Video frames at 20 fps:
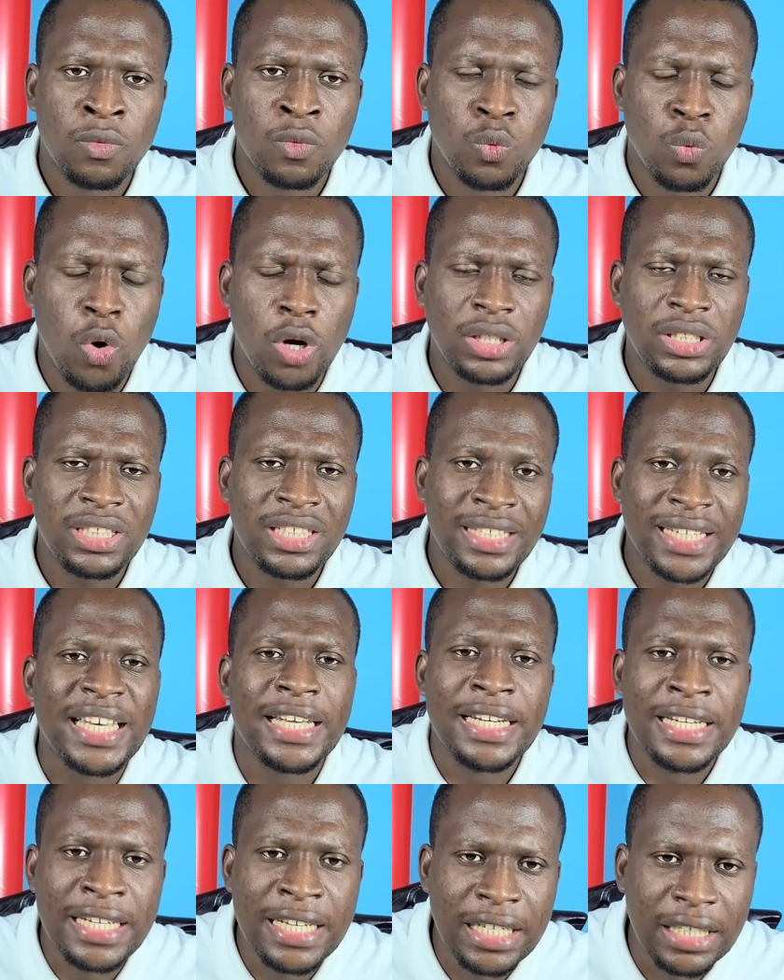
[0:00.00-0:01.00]
what
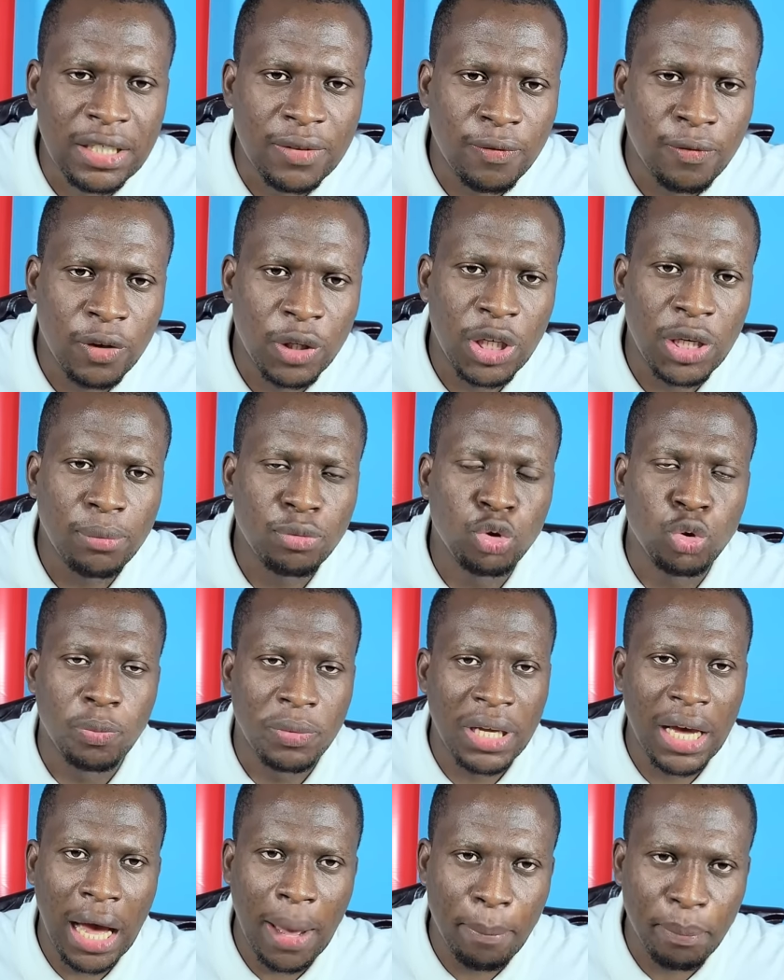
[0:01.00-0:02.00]
they need for them to
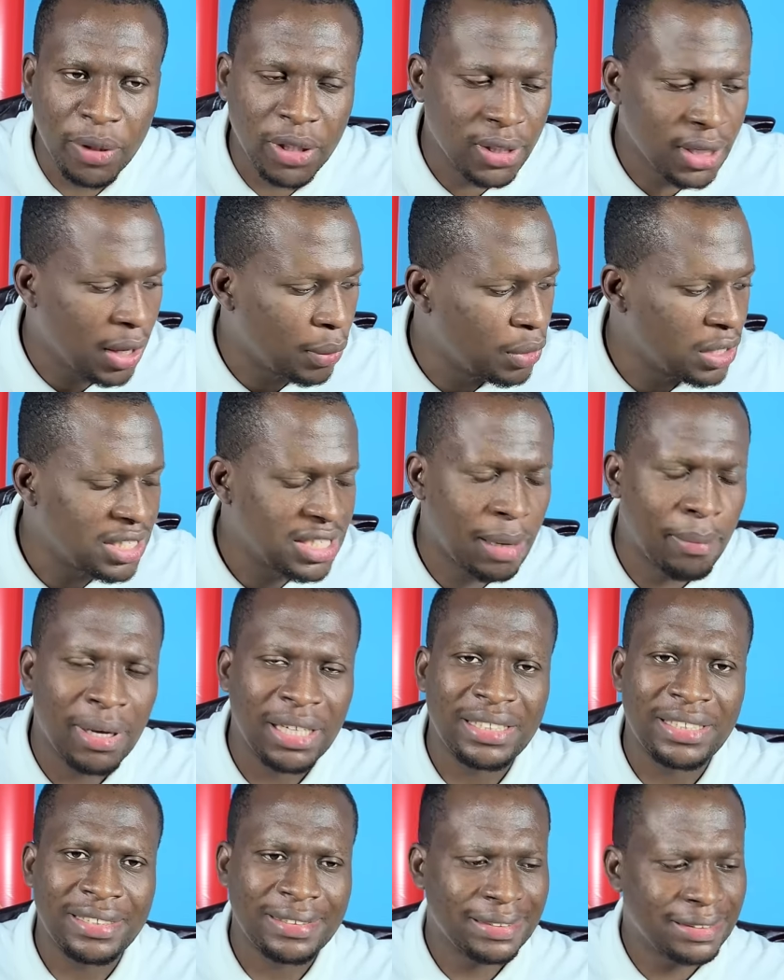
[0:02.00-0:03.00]
be happy over
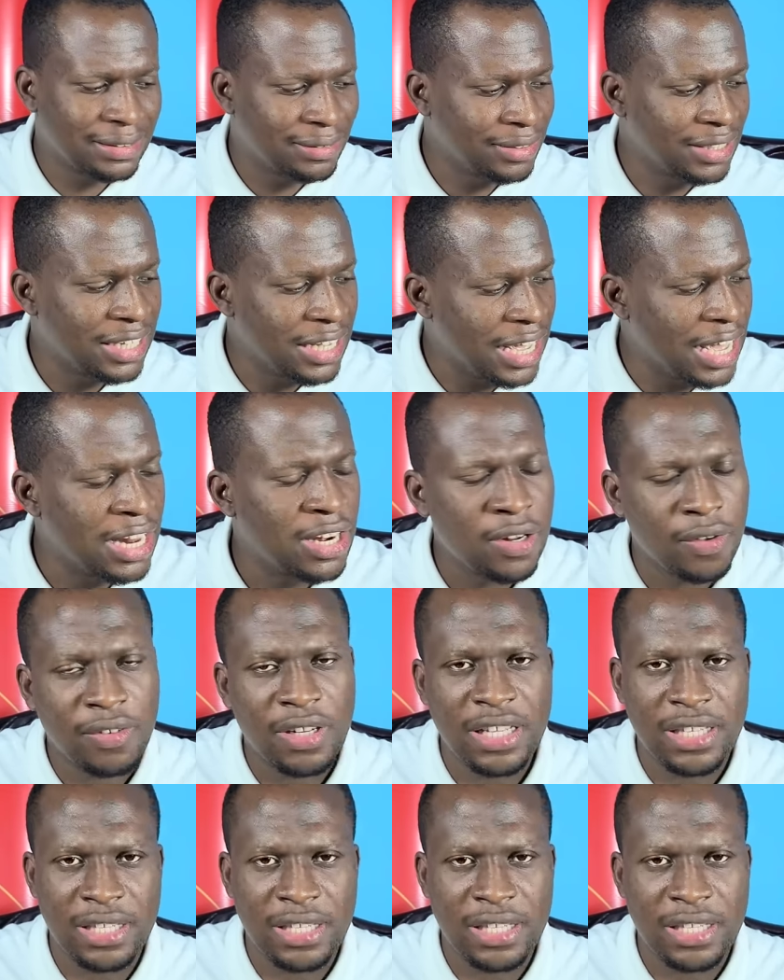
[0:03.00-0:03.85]
Samana Test for the end of